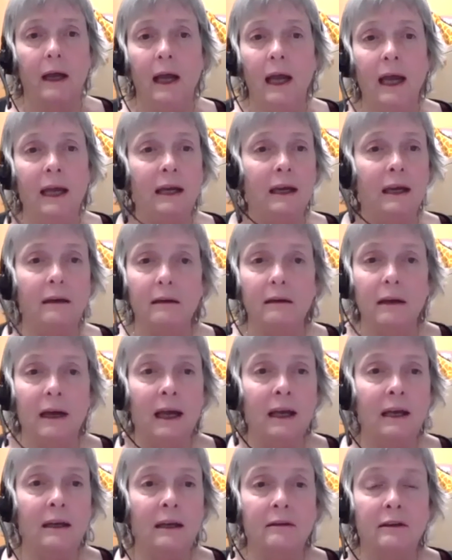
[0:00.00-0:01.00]

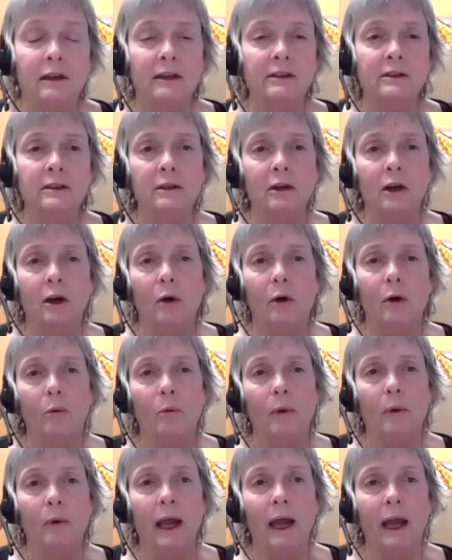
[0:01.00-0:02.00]
And it doesn't go
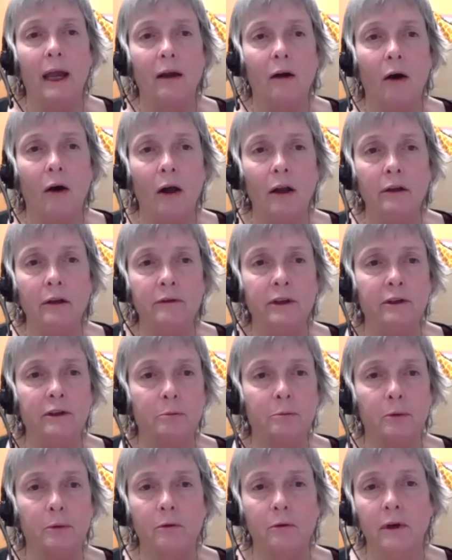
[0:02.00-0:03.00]
away. All of
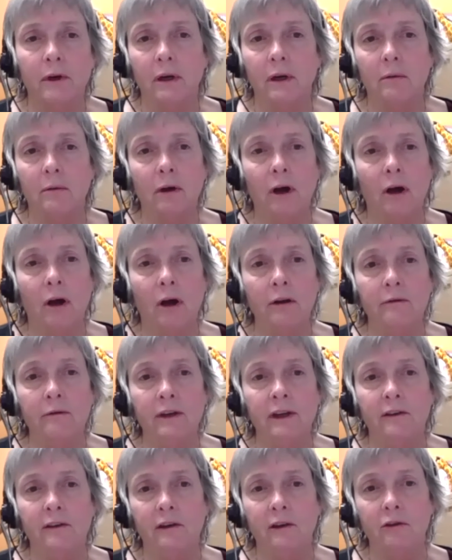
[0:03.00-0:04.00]

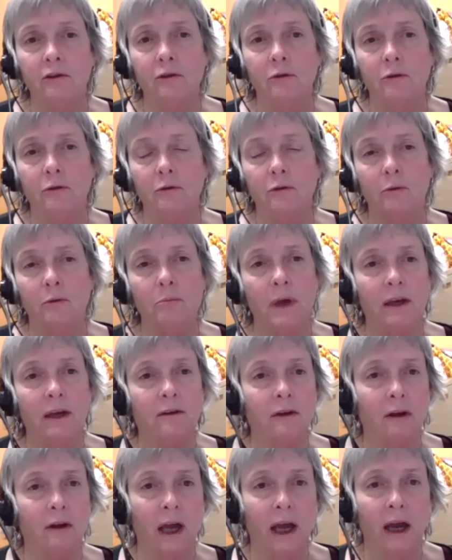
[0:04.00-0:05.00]
these issues,
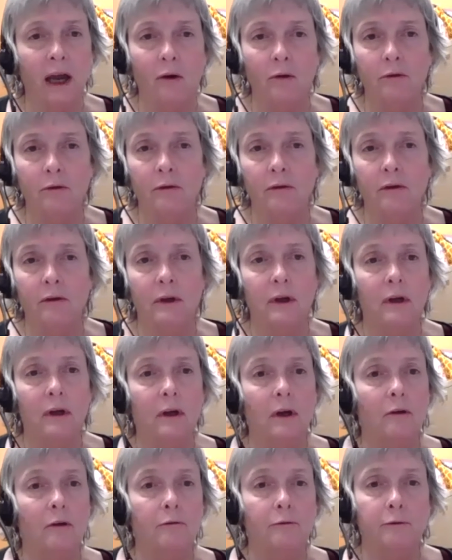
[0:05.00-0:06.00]
mental health,
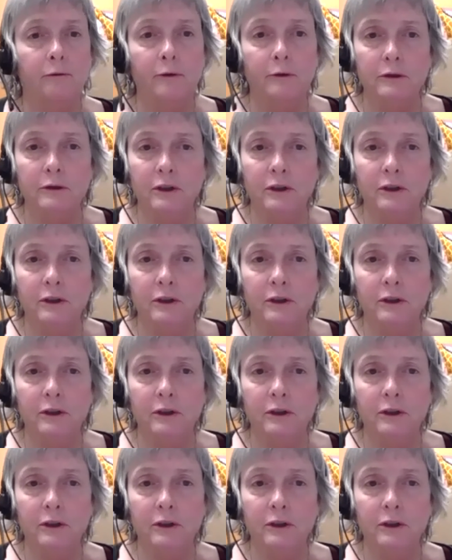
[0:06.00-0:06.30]
food